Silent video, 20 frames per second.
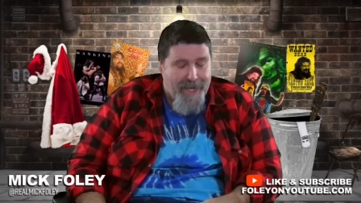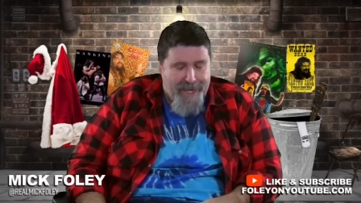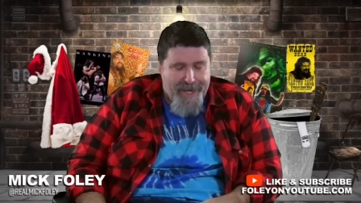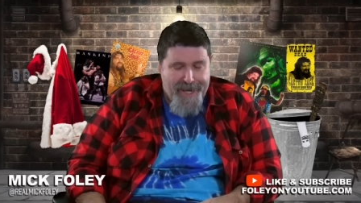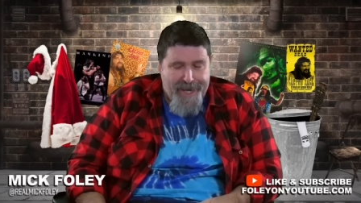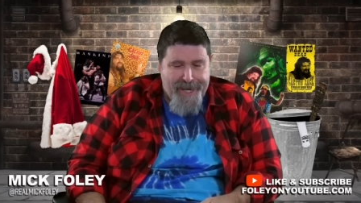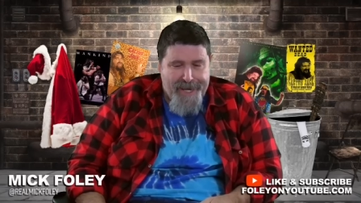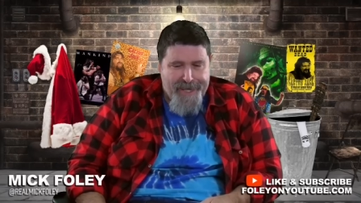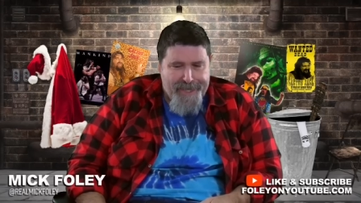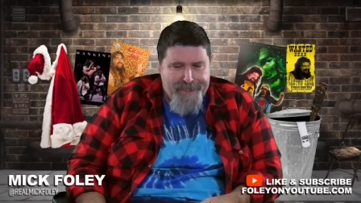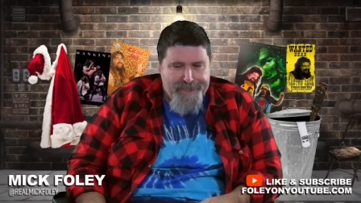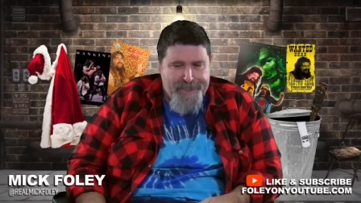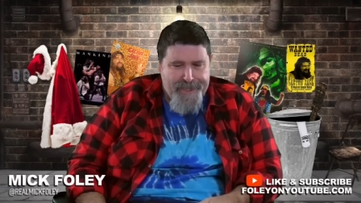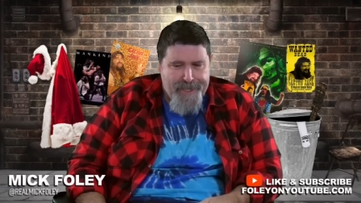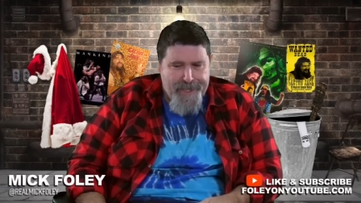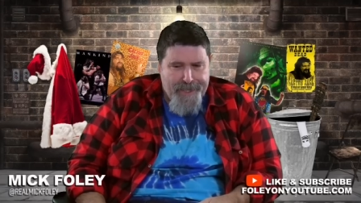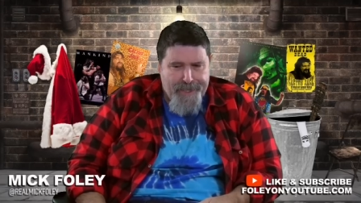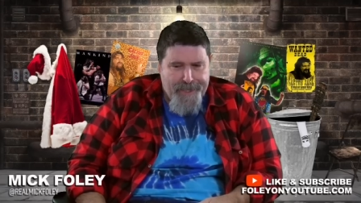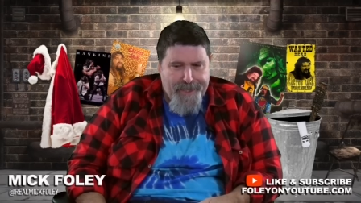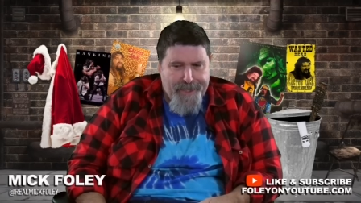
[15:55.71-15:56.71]
And
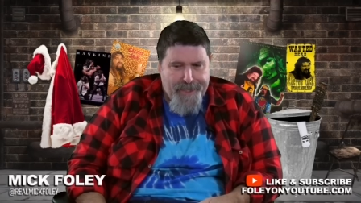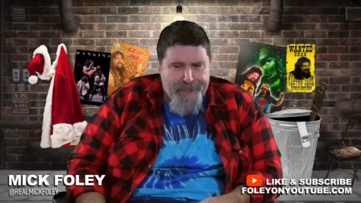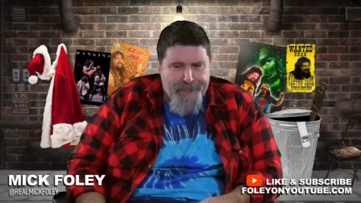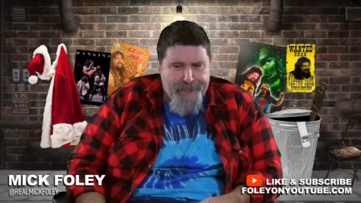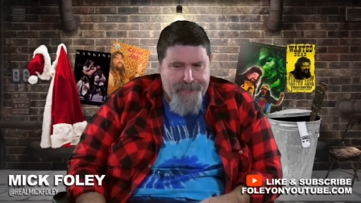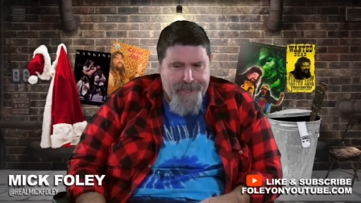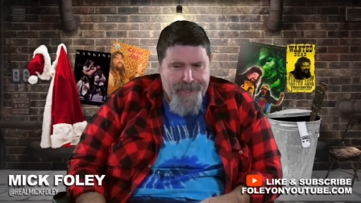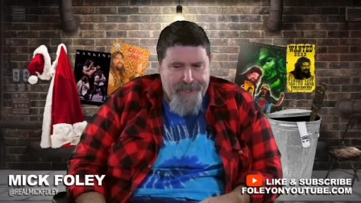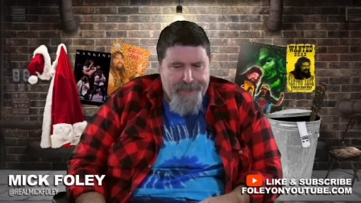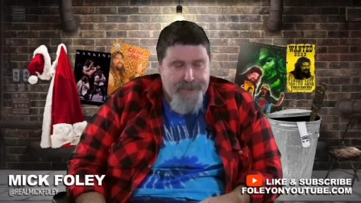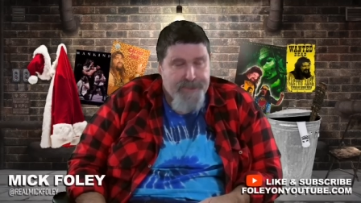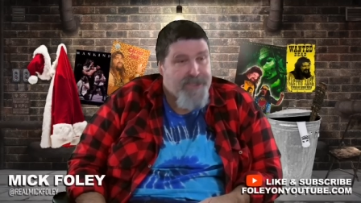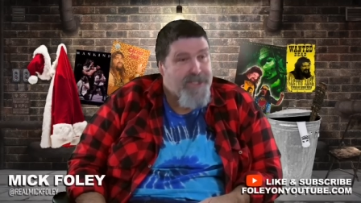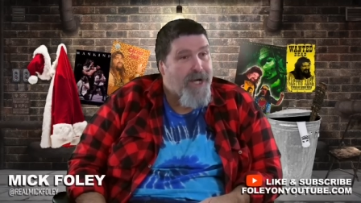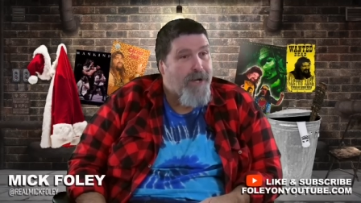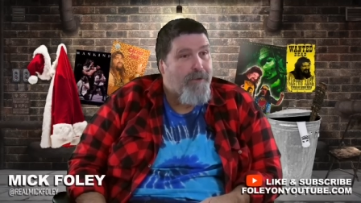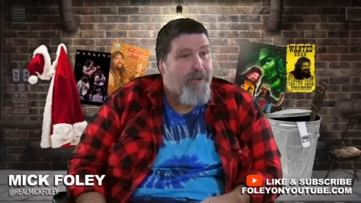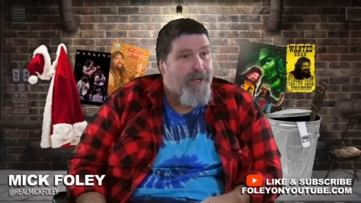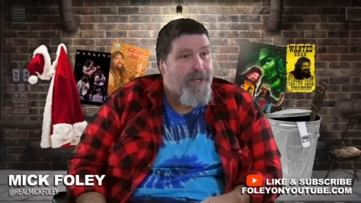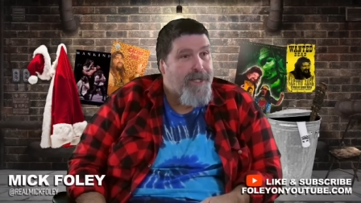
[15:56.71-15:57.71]
uh, and
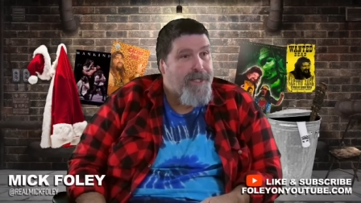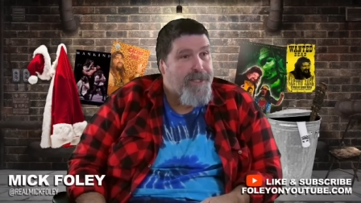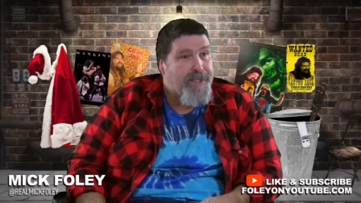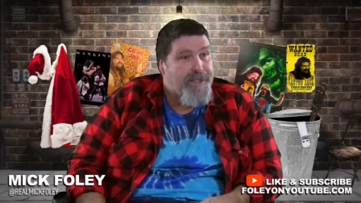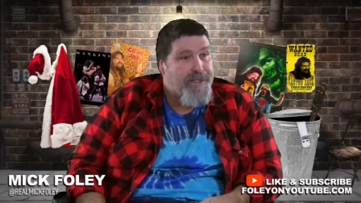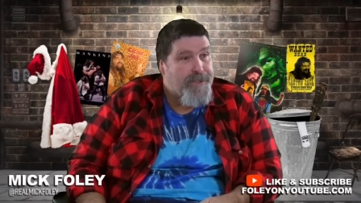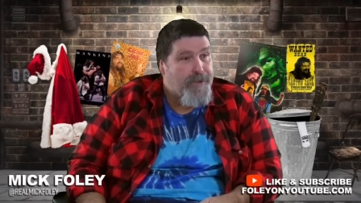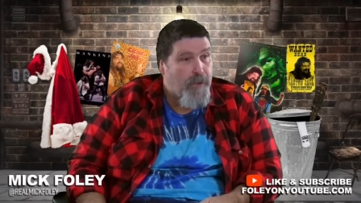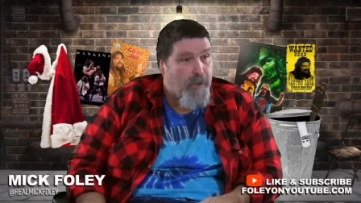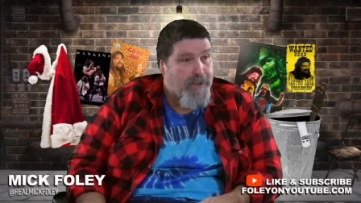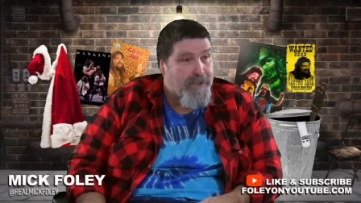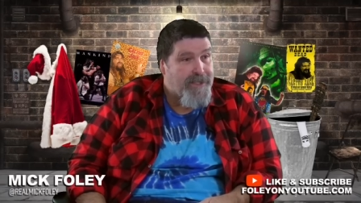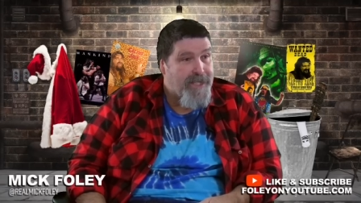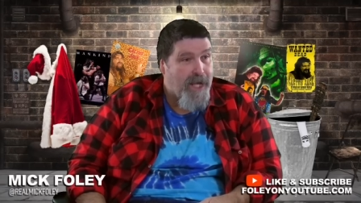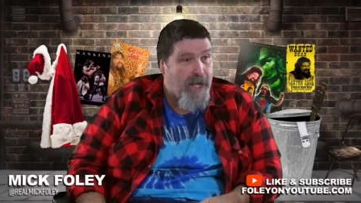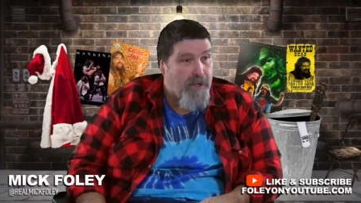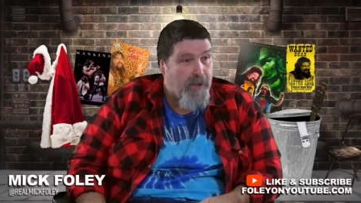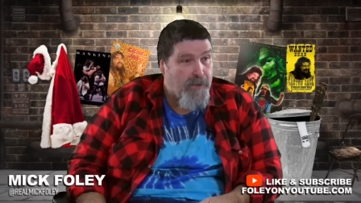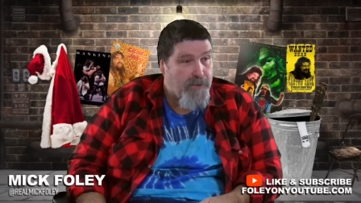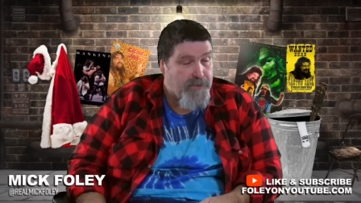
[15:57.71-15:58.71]
Jerry
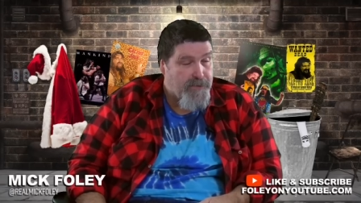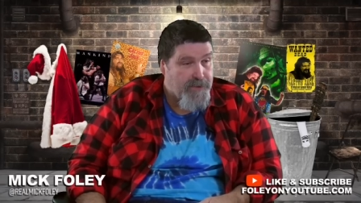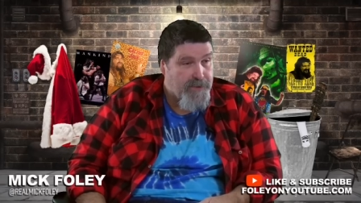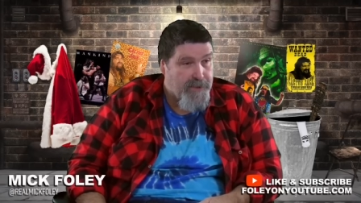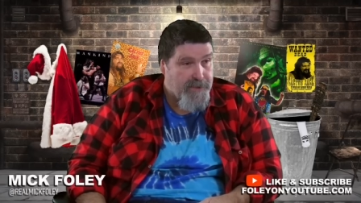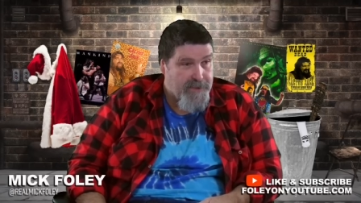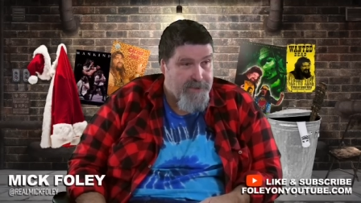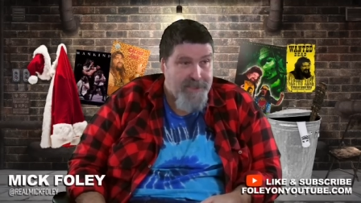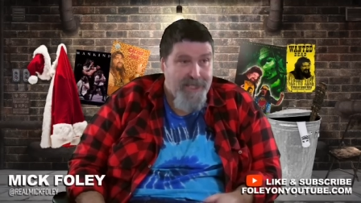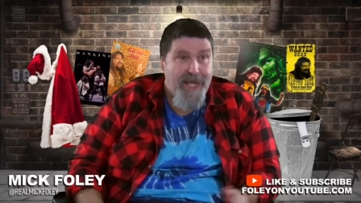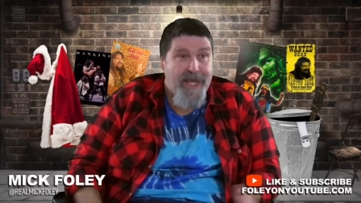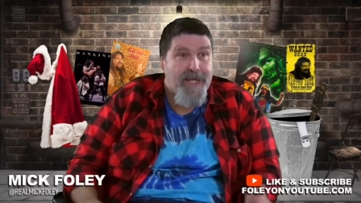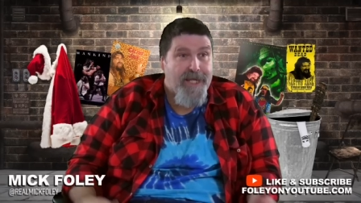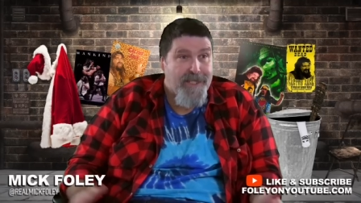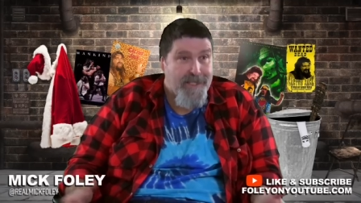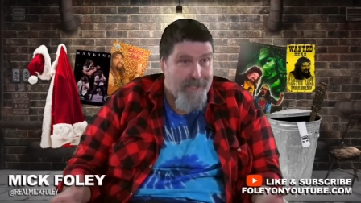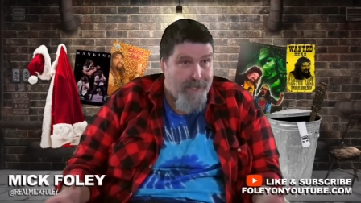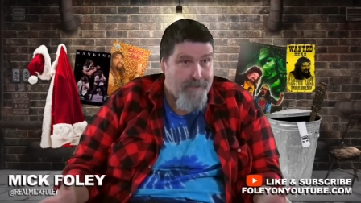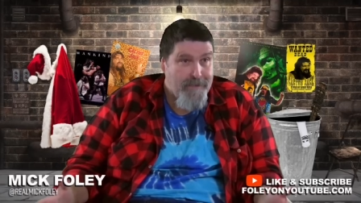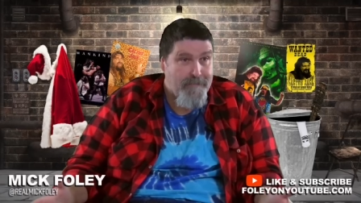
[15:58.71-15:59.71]
tells
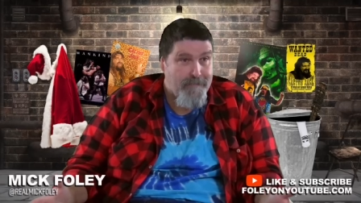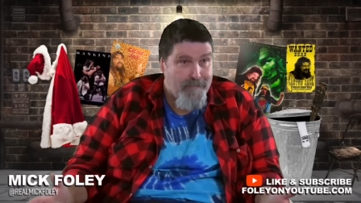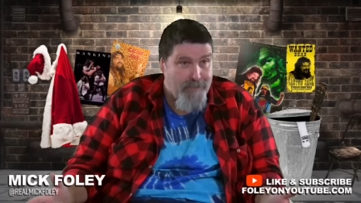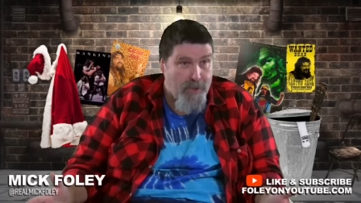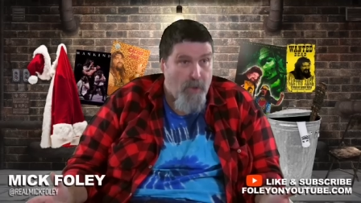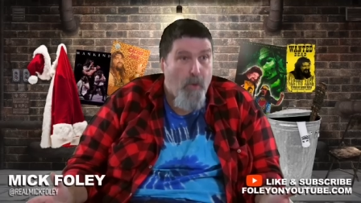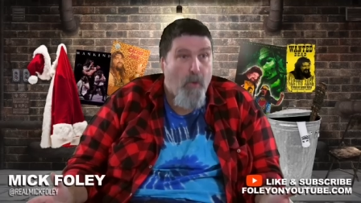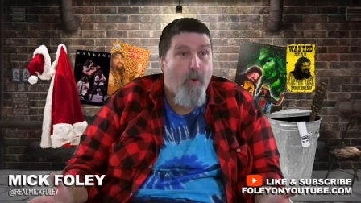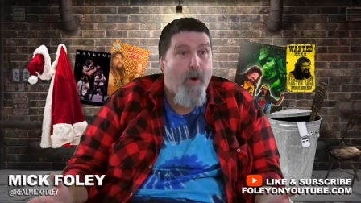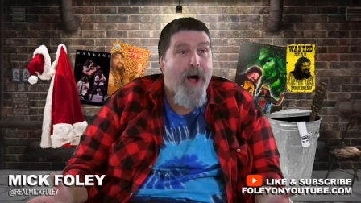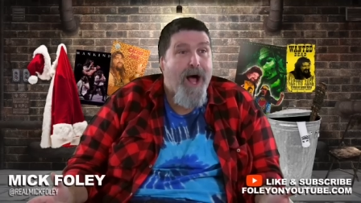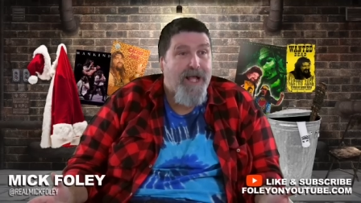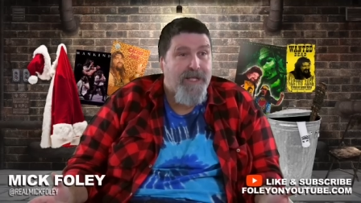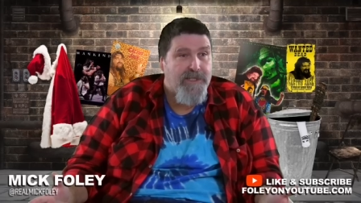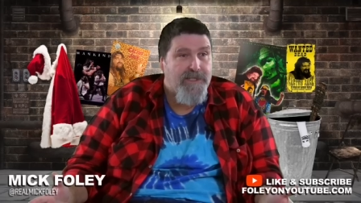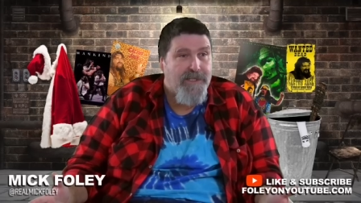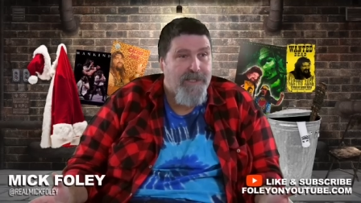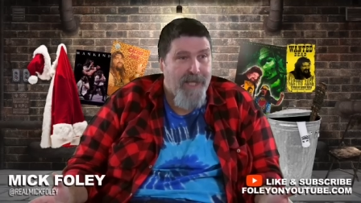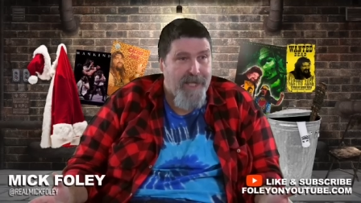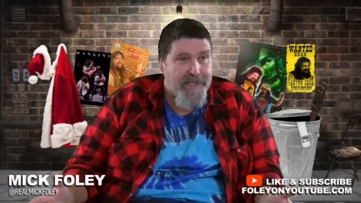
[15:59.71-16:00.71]
Sting that Bill
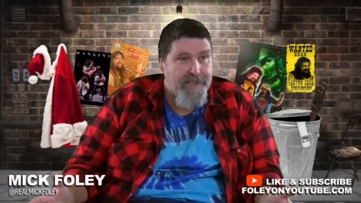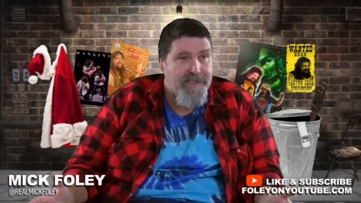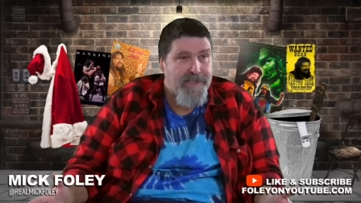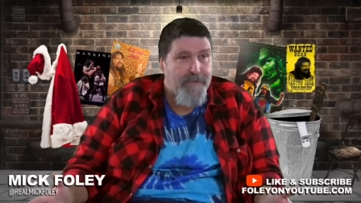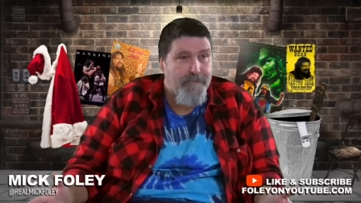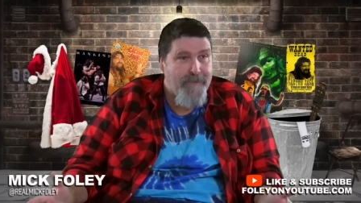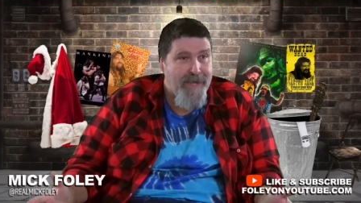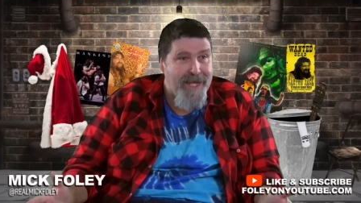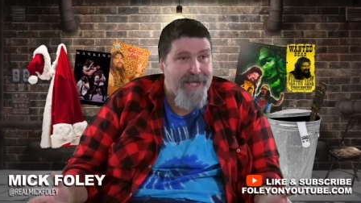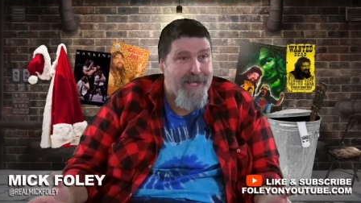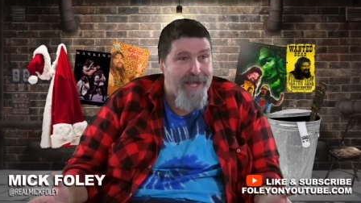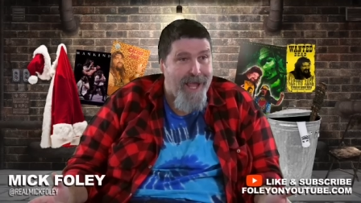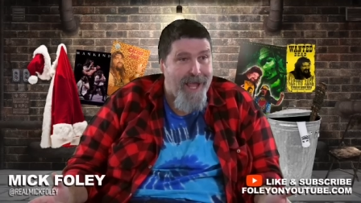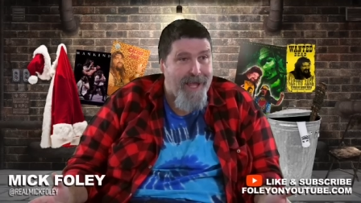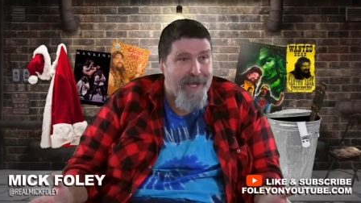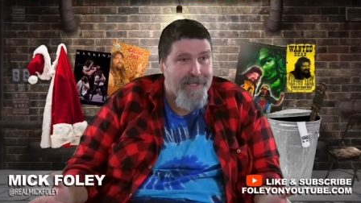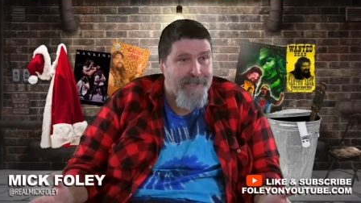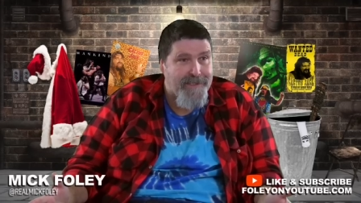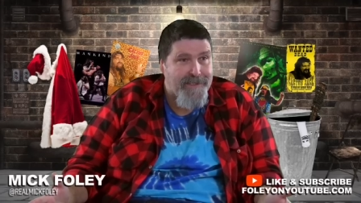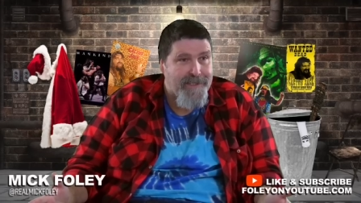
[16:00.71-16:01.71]
Watts likes the big
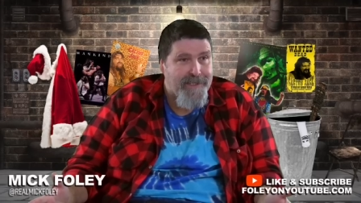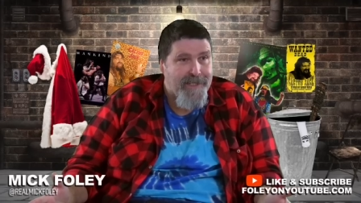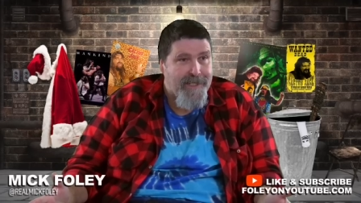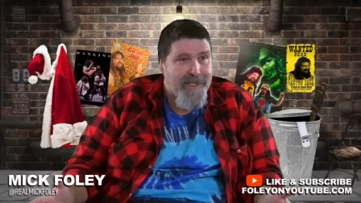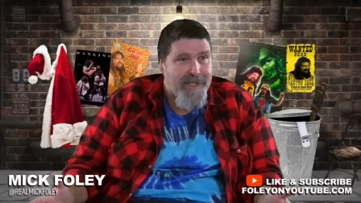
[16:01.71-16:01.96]
guys.